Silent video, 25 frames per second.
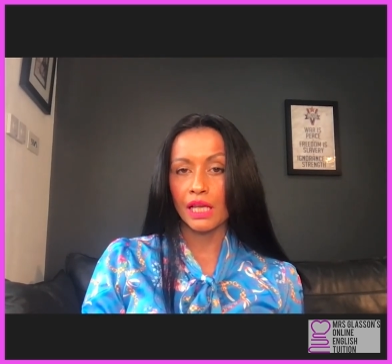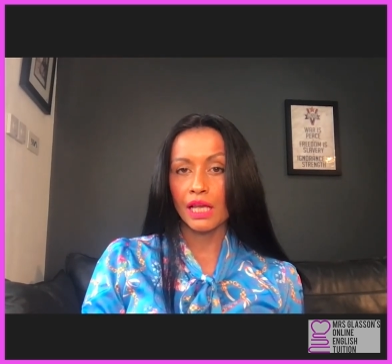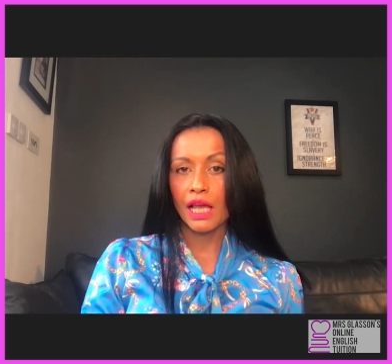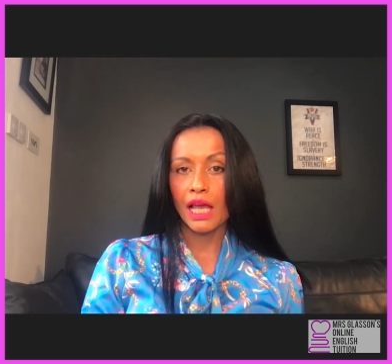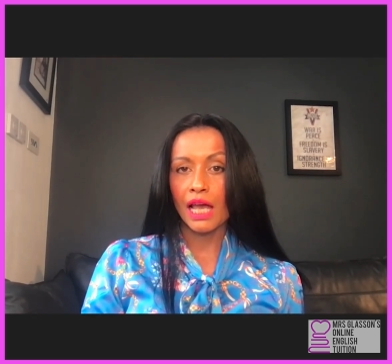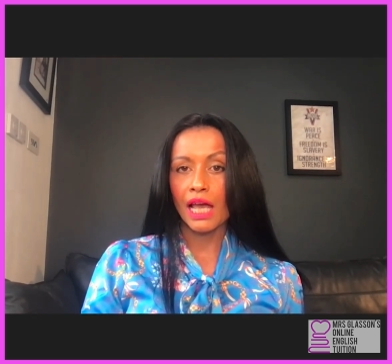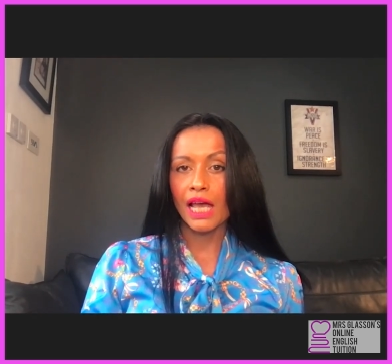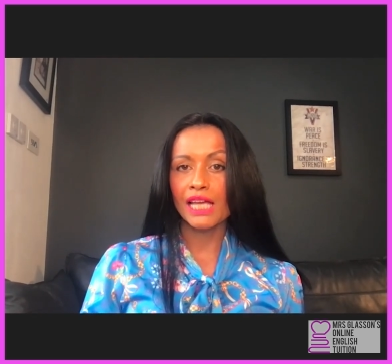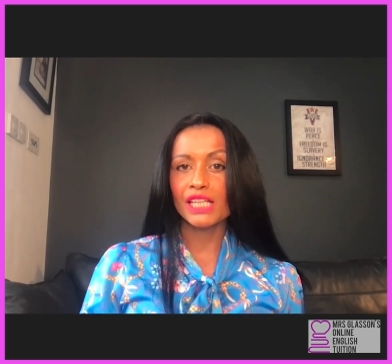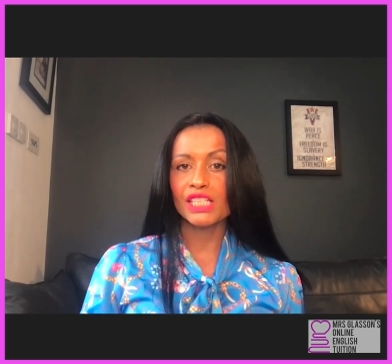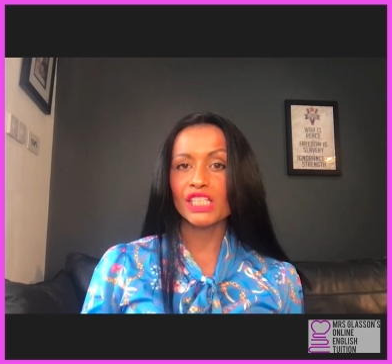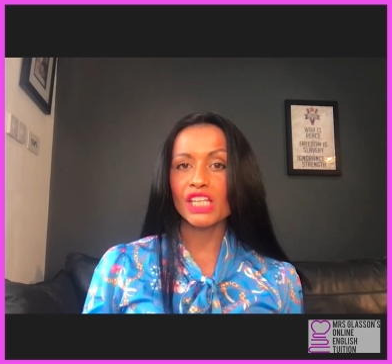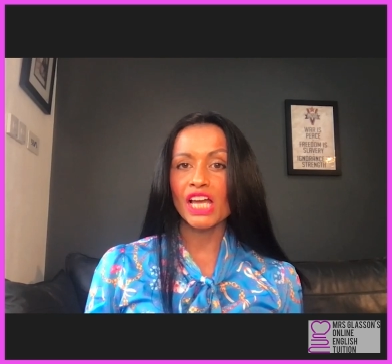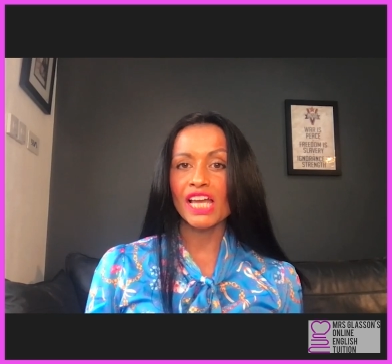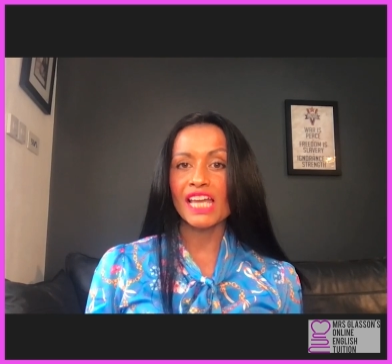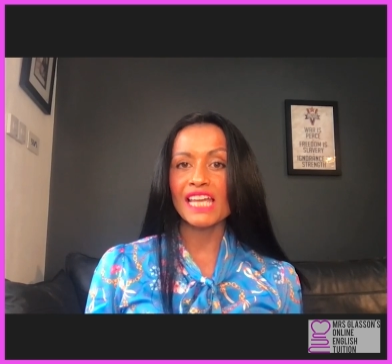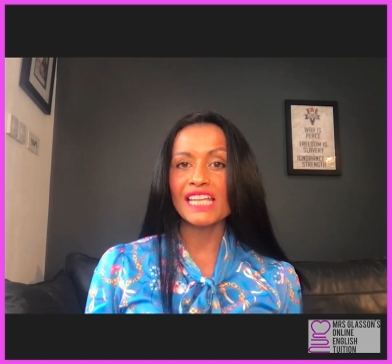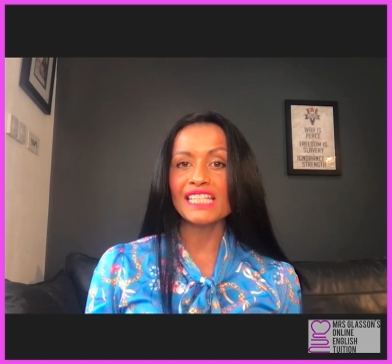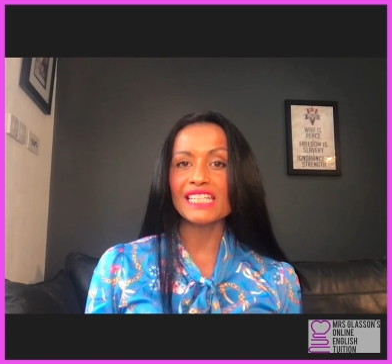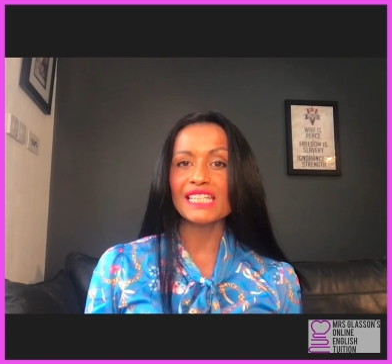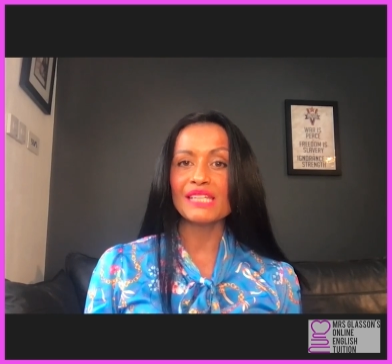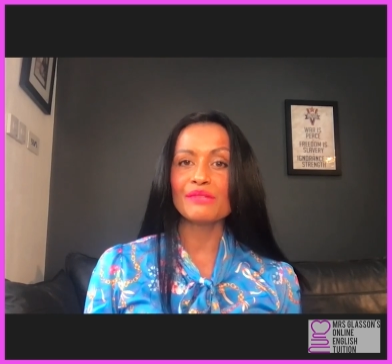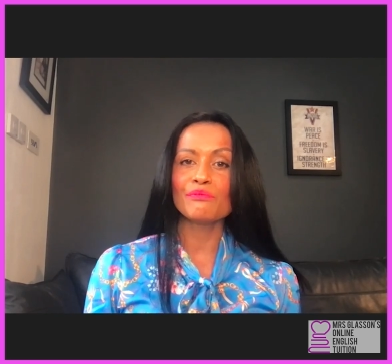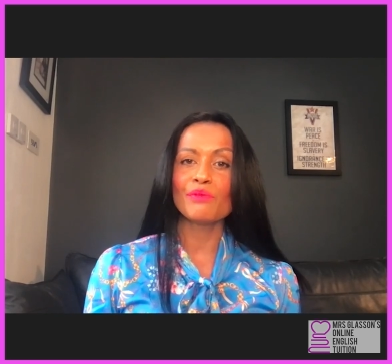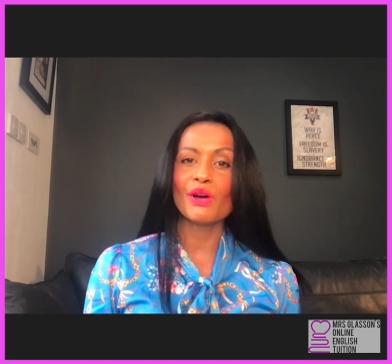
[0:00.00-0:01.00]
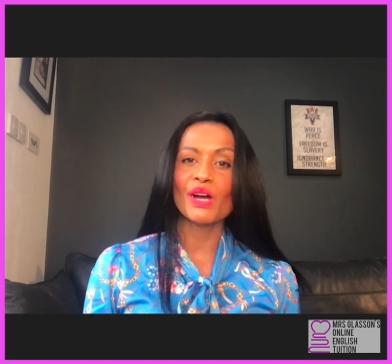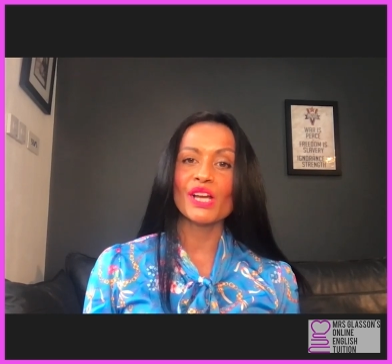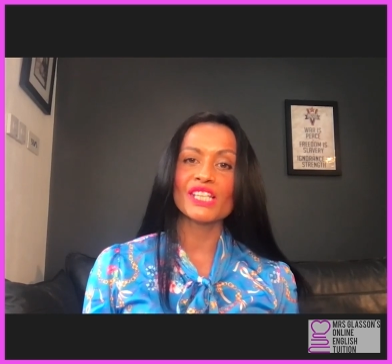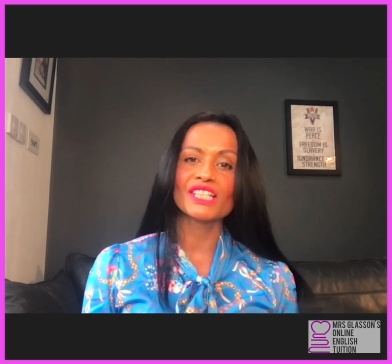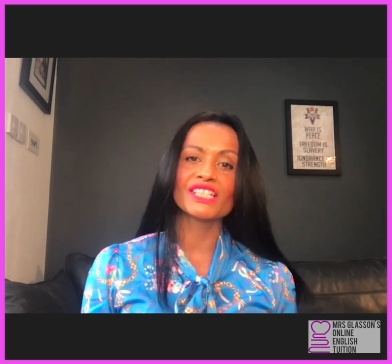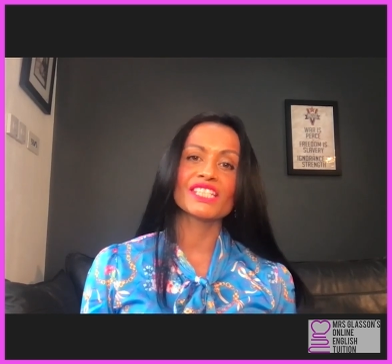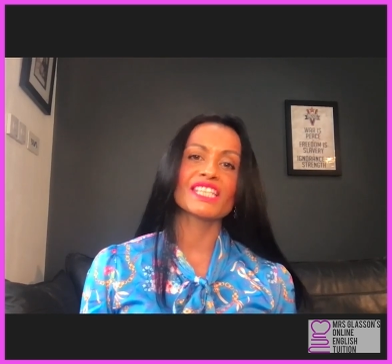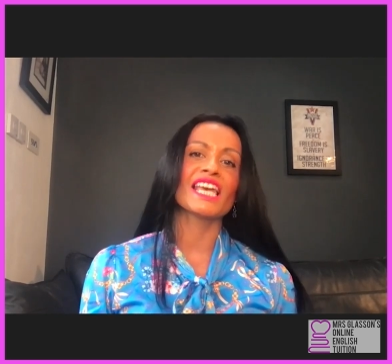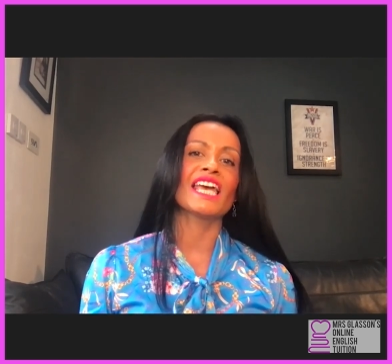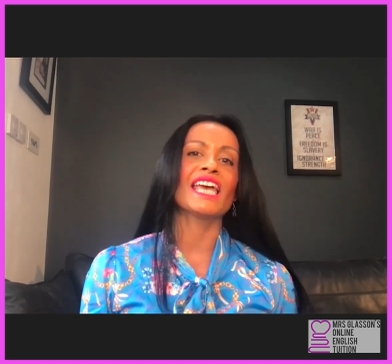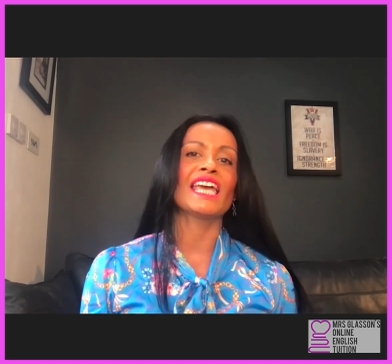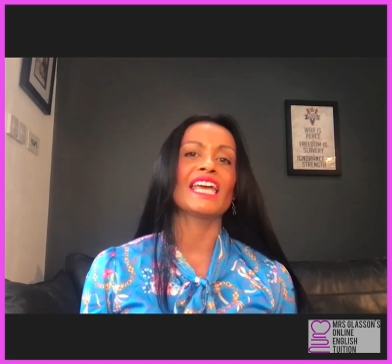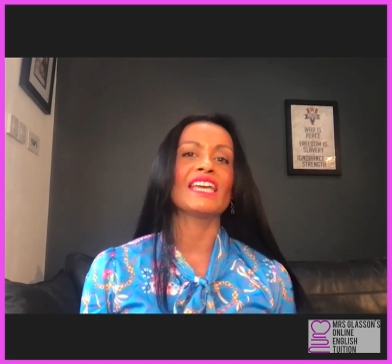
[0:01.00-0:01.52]
And I ended by
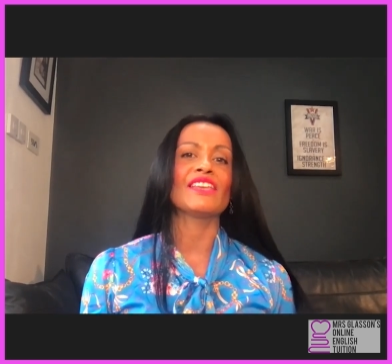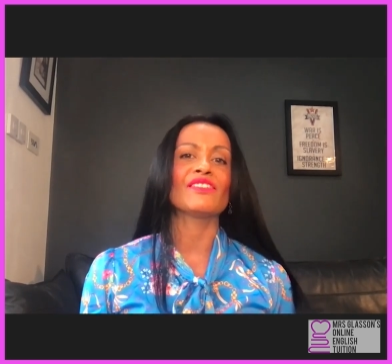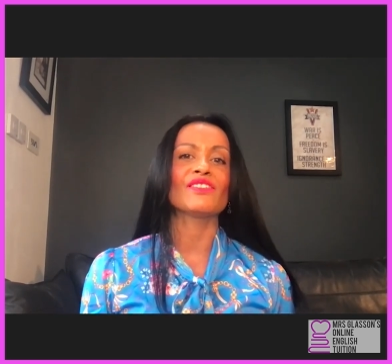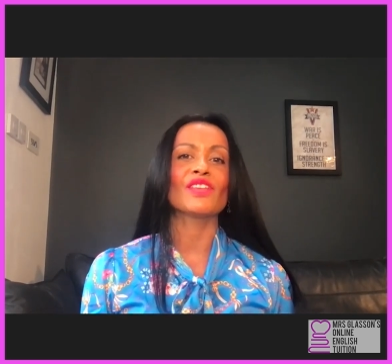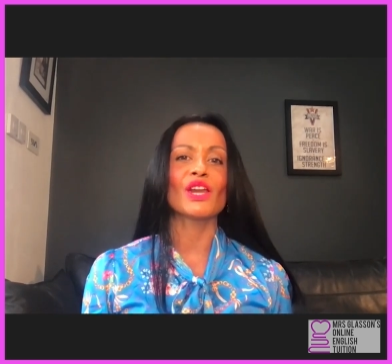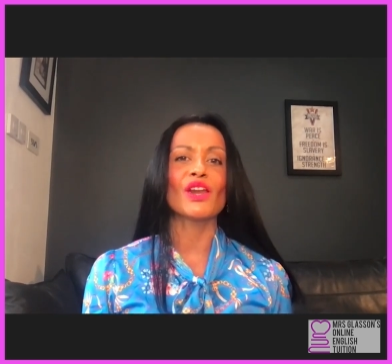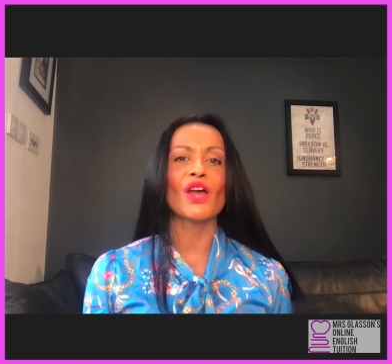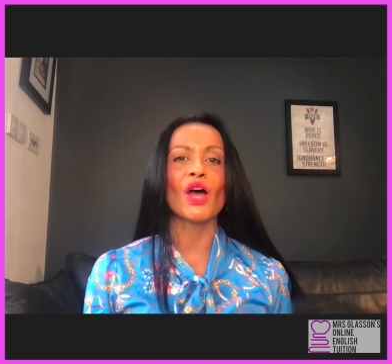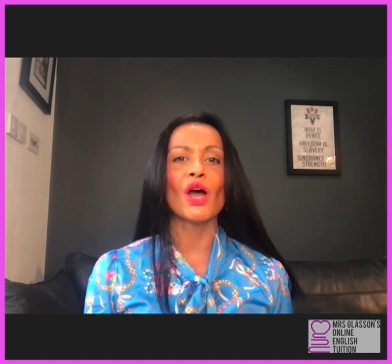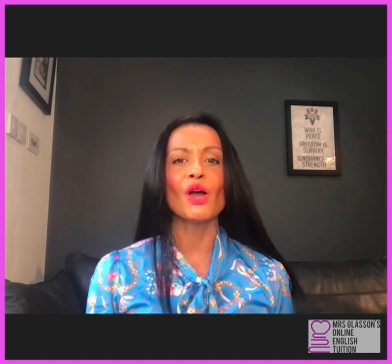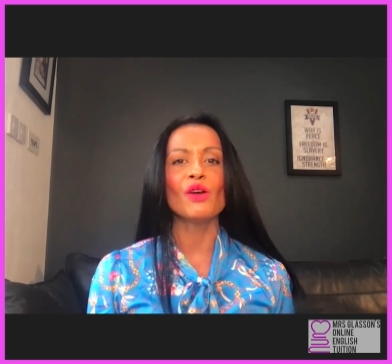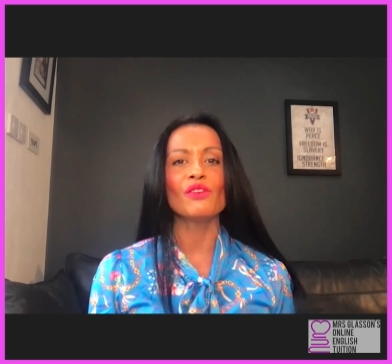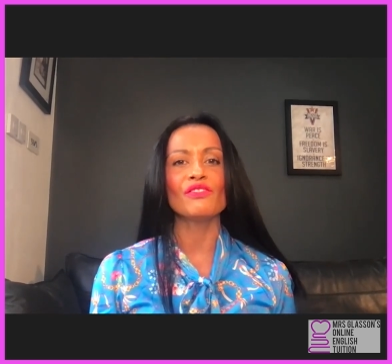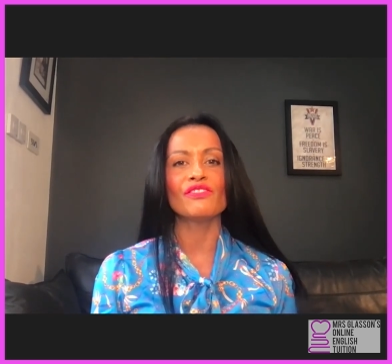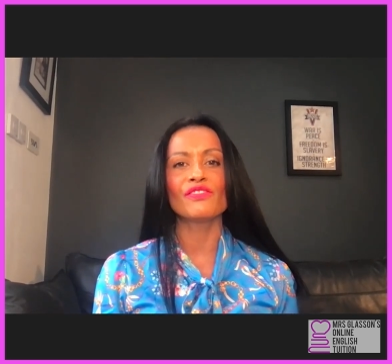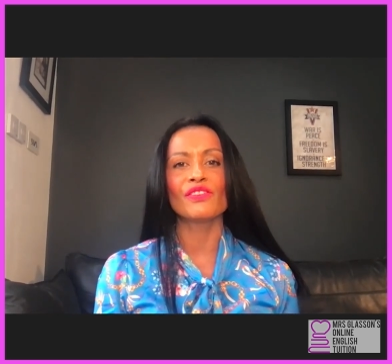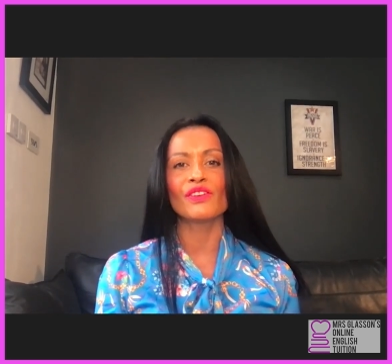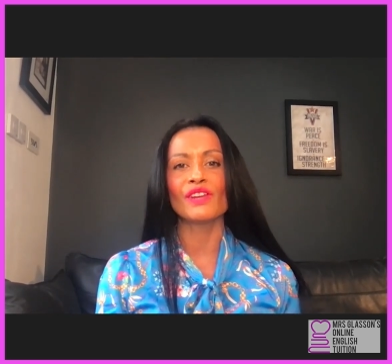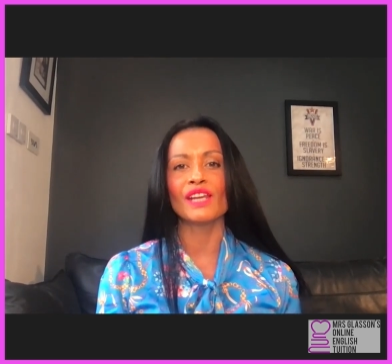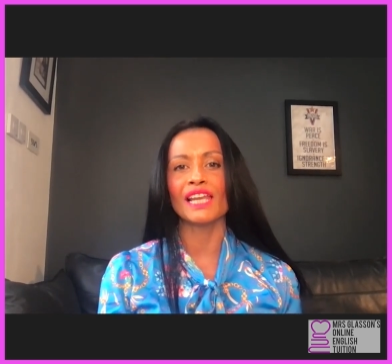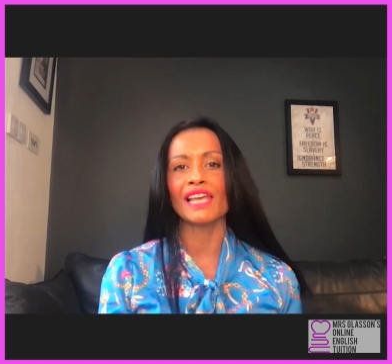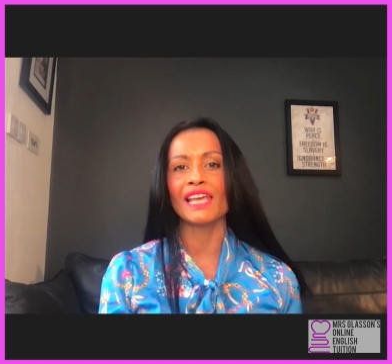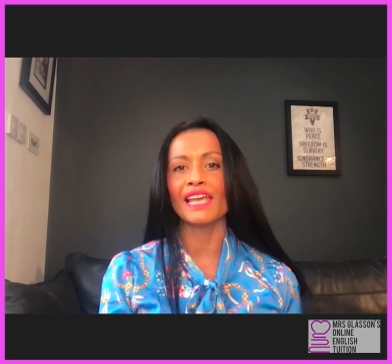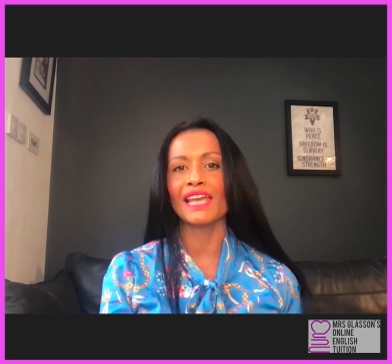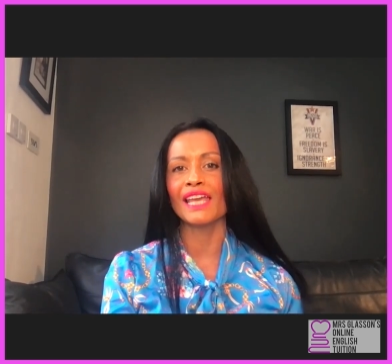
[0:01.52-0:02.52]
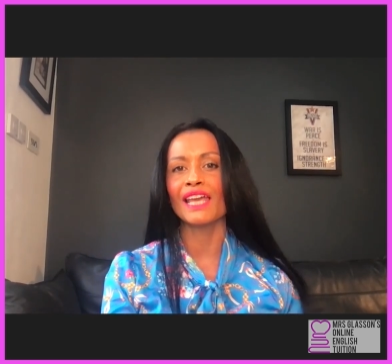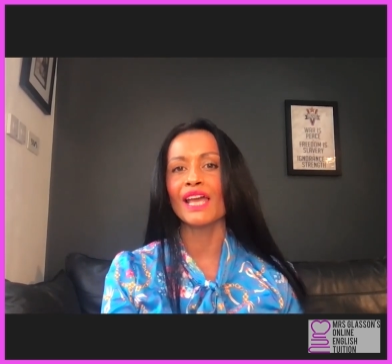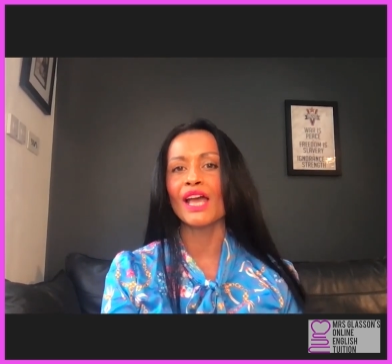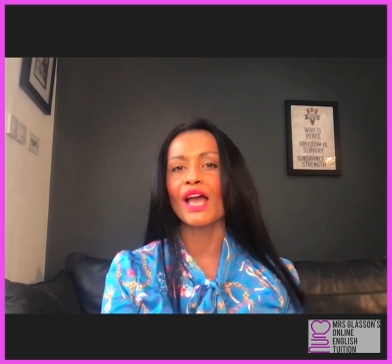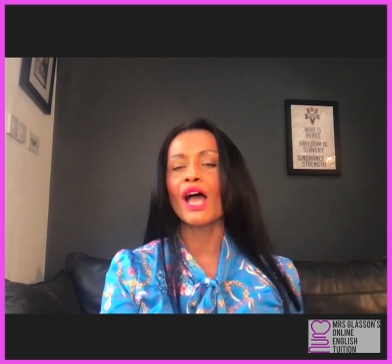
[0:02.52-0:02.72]
saying that hopefully